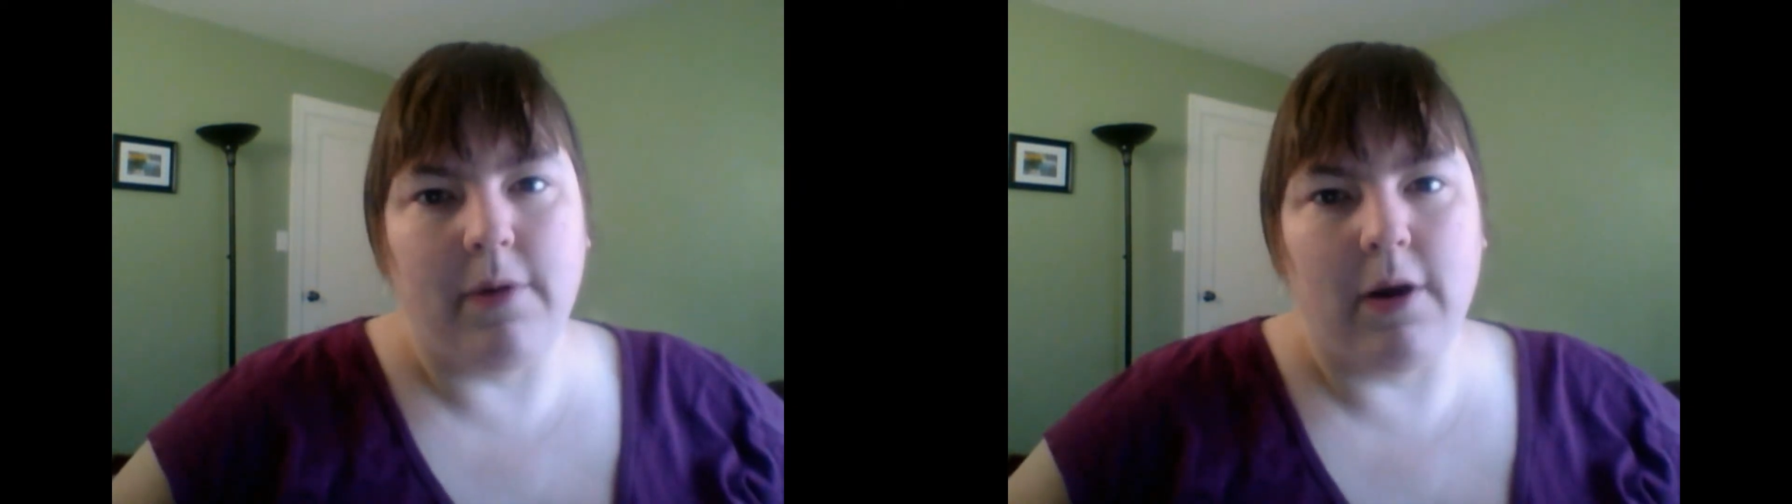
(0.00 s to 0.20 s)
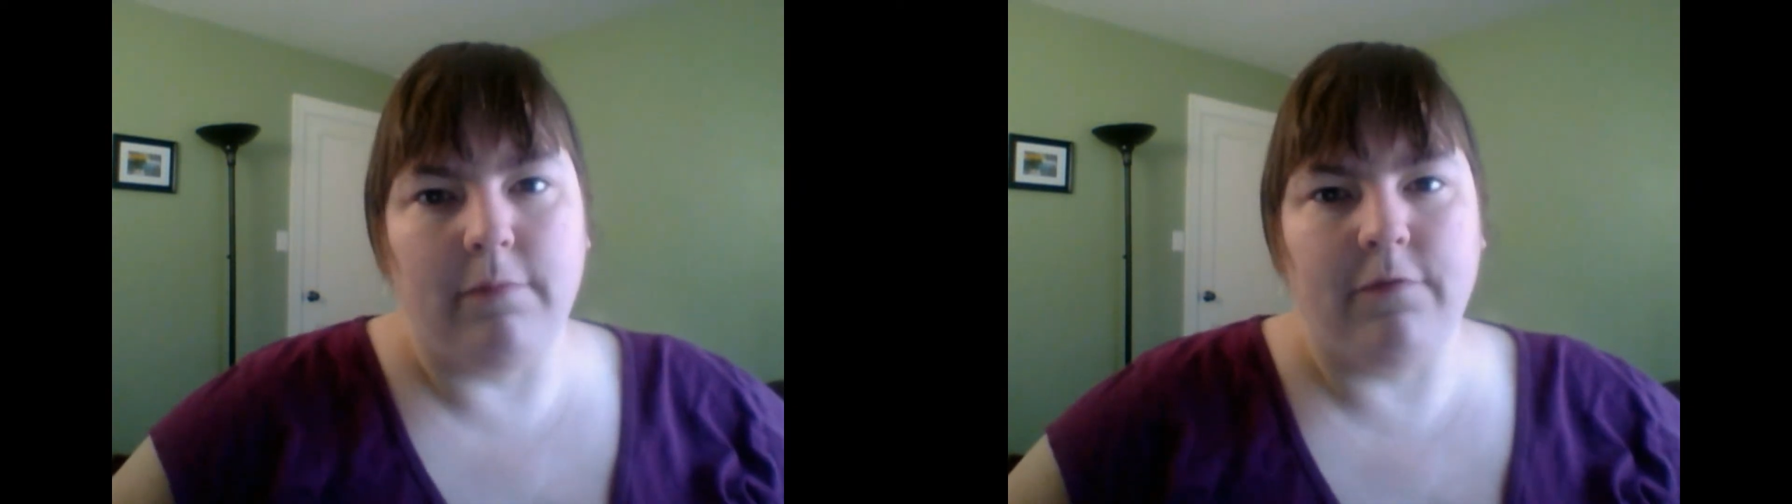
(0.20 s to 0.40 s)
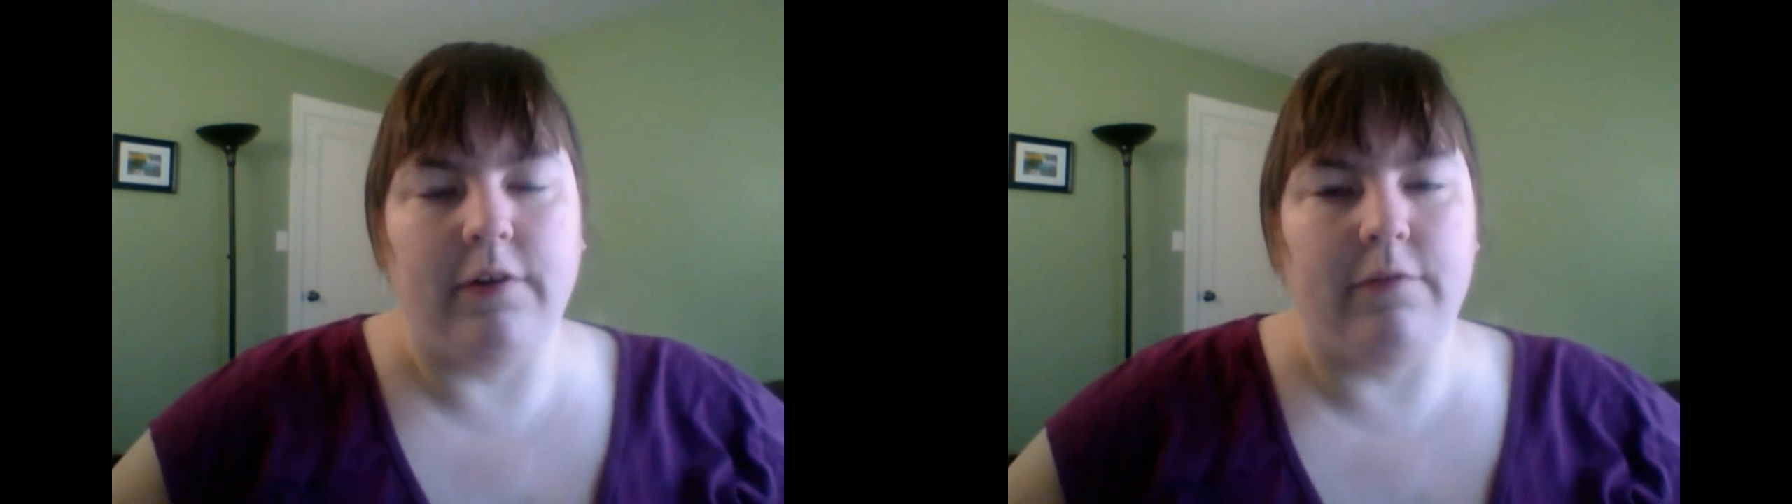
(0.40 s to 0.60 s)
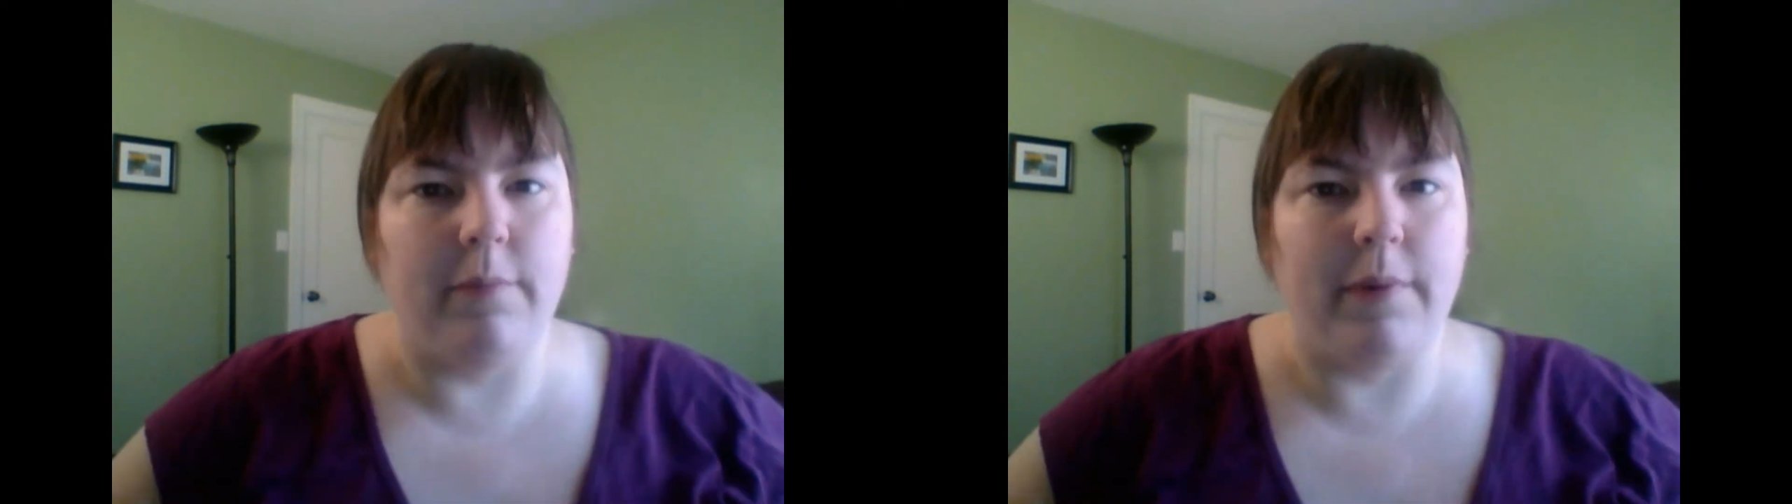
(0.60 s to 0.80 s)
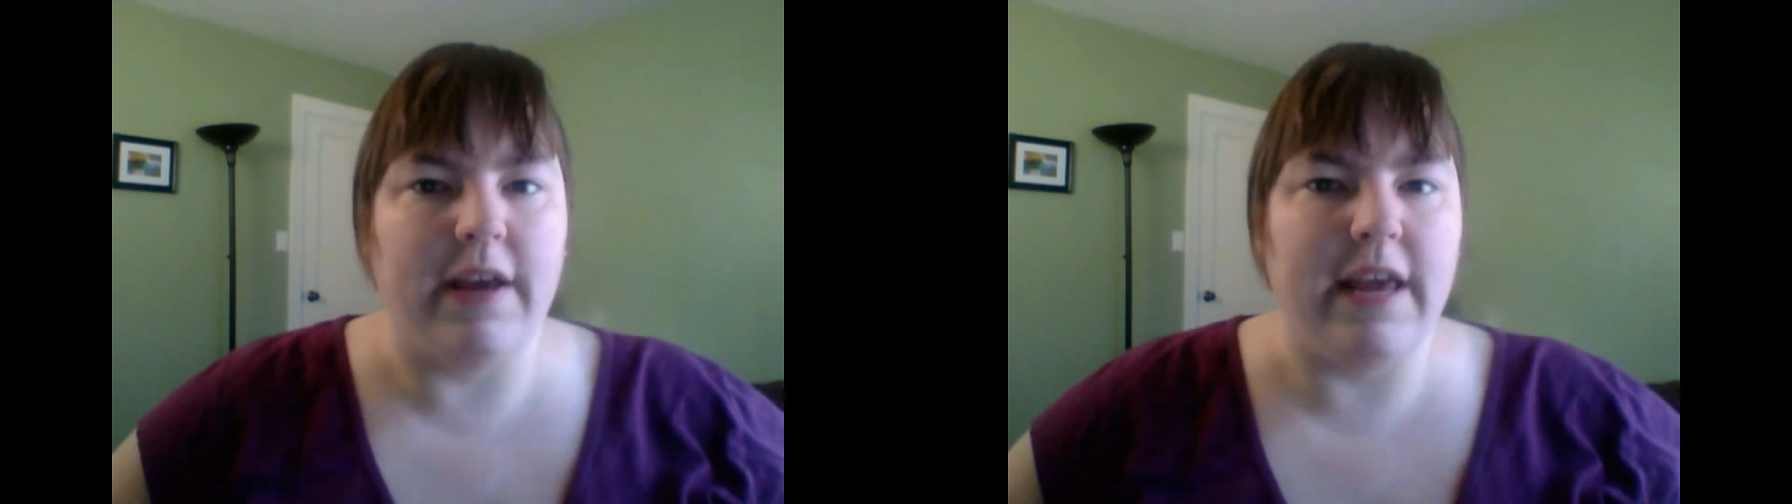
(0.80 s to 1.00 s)
mom for
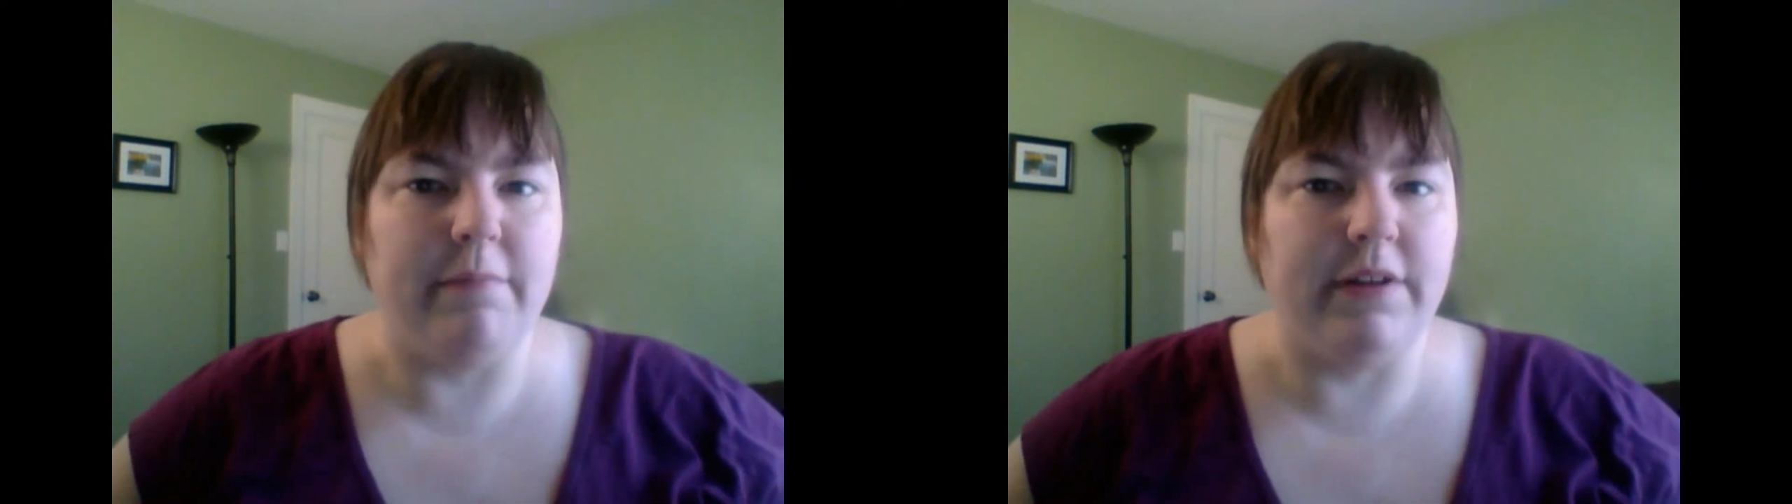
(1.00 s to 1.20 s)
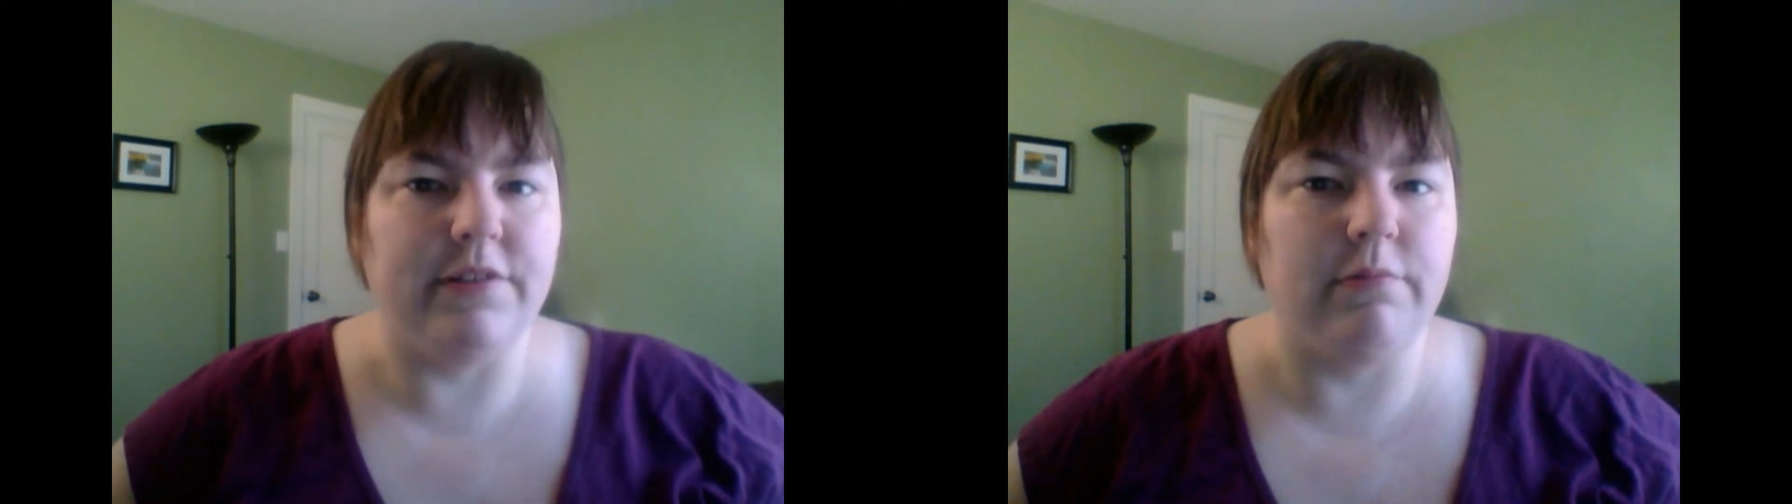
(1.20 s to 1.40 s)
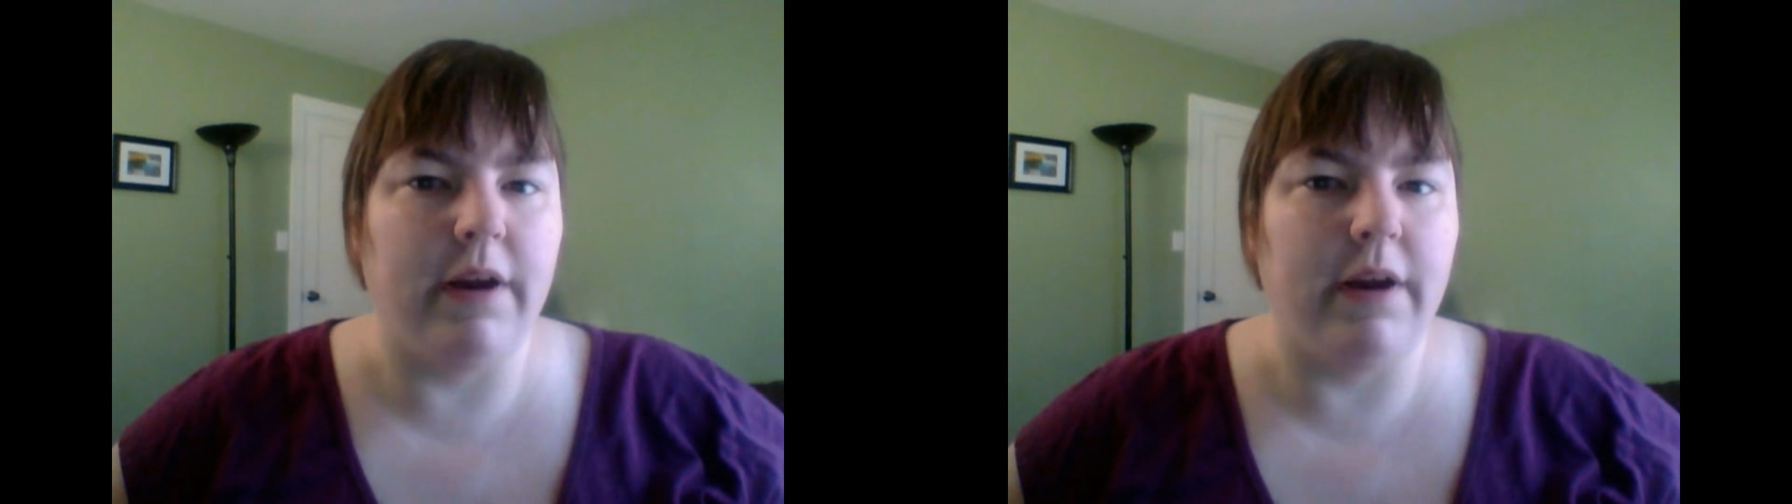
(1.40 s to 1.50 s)
about 8 months,